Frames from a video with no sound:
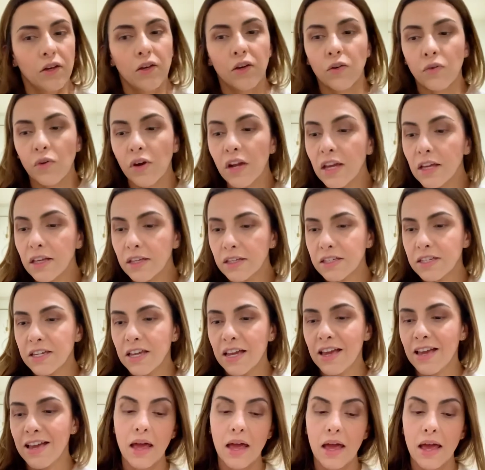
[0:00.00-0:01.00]
Great.
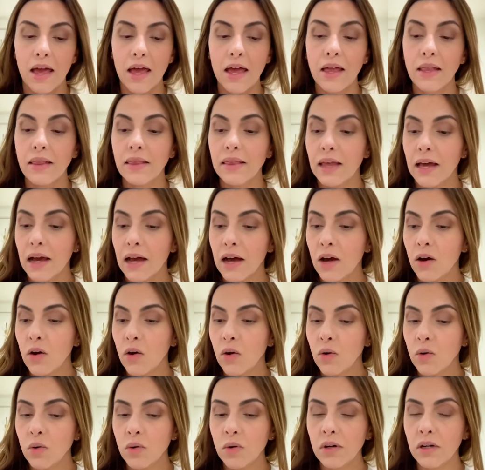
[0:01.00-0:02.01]
And
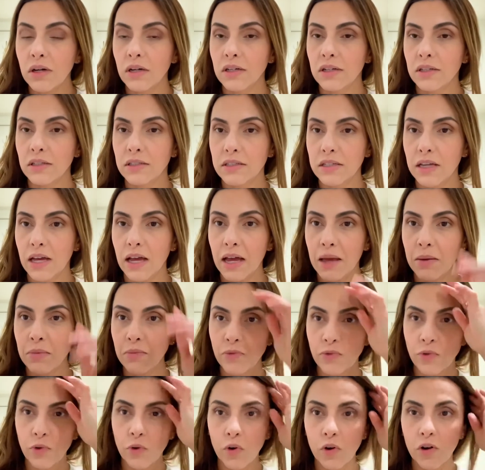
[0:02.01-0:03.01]
now time
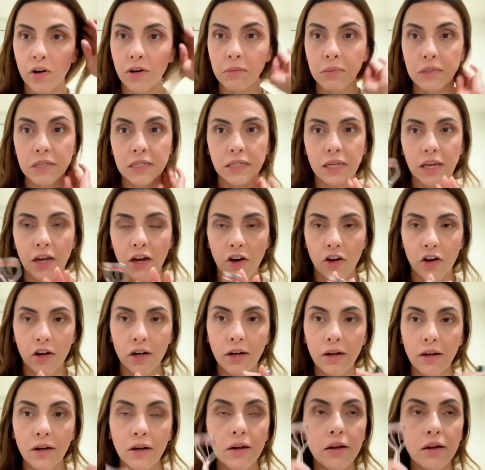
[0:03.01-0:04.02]
for mascara.